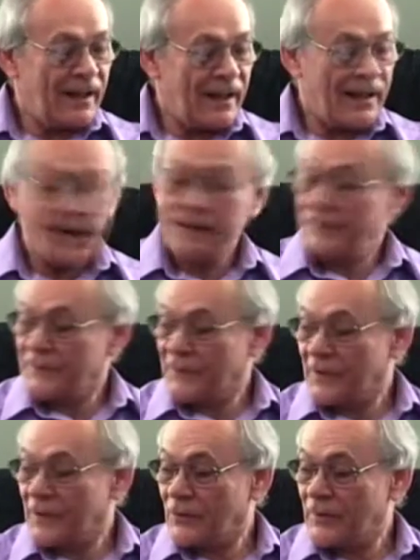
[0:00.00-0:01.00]
I've
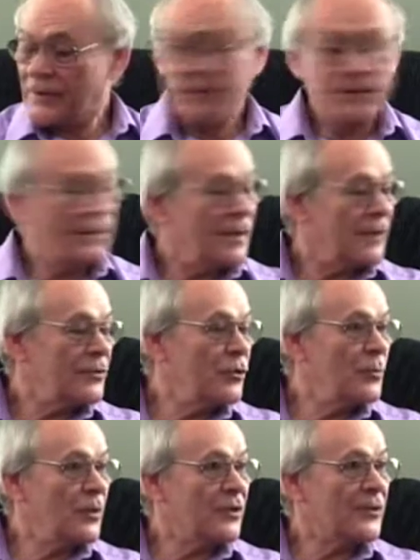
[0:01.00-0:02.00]
written
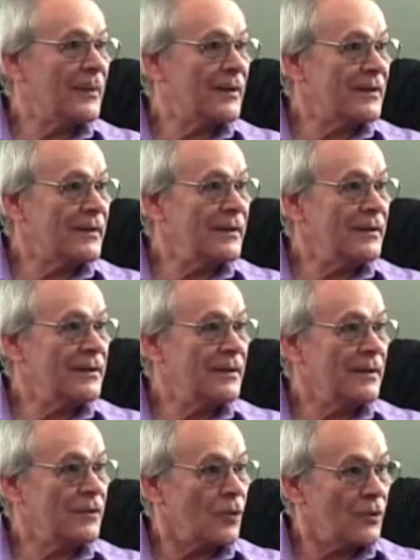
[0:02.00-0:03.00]
2 books about the
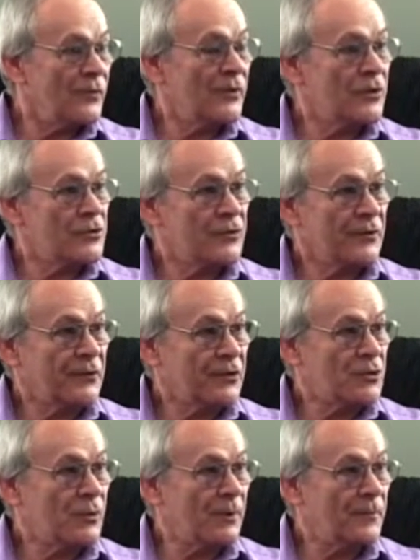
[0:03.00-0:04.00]
lost villages of
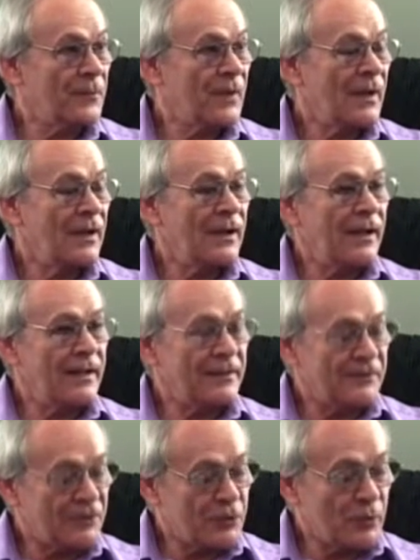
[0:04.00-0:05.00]
Scituate and the
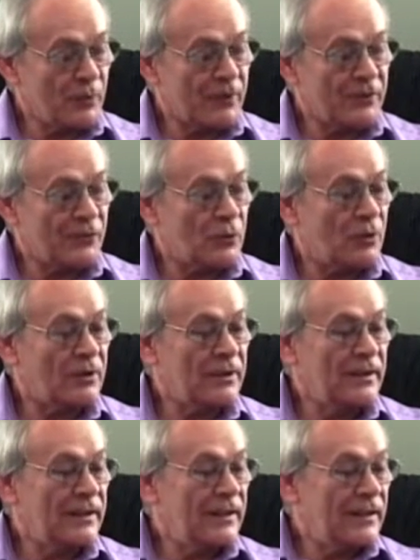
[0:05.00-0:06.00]
Scituate Reservoir.
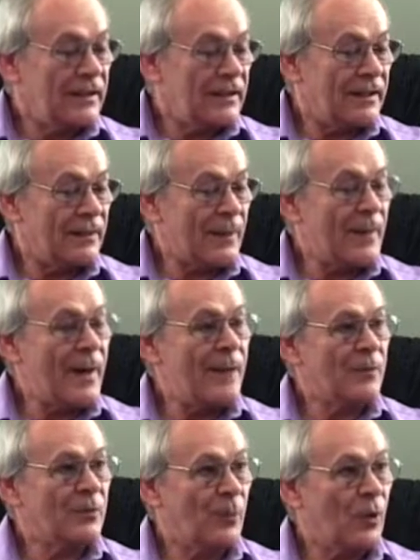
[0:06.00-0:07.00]
My
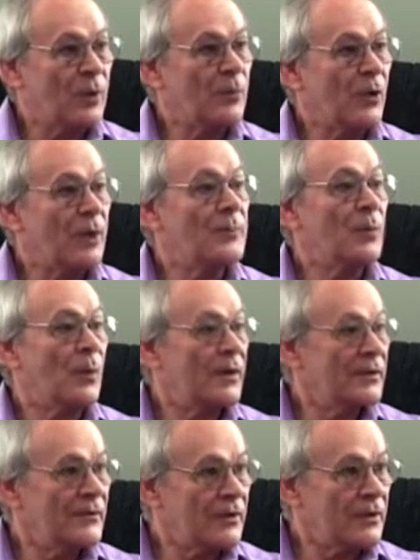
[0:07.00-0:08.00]
mom was born and brought up in one
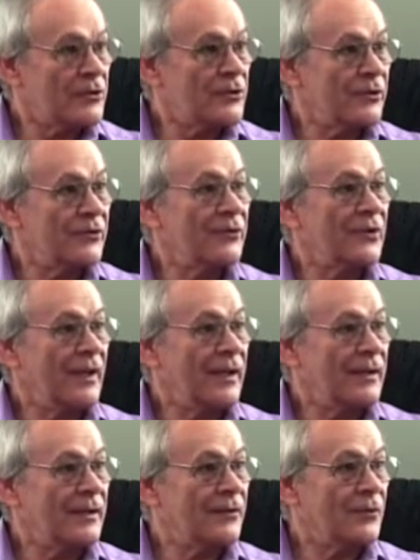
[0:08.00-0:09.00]
of the villages,
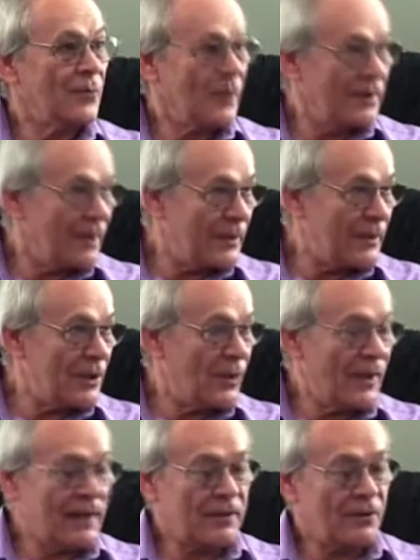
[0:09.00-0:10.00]
and this is what got me
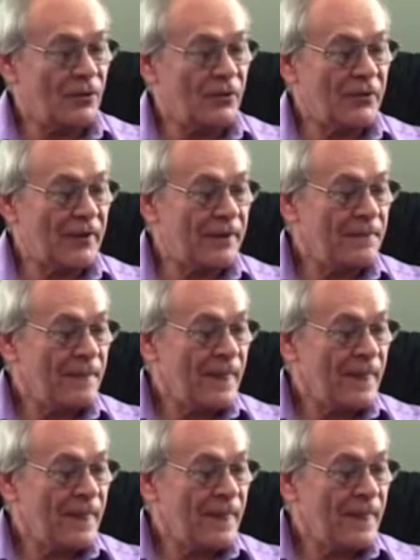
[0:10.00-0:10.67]
going on the whole thing.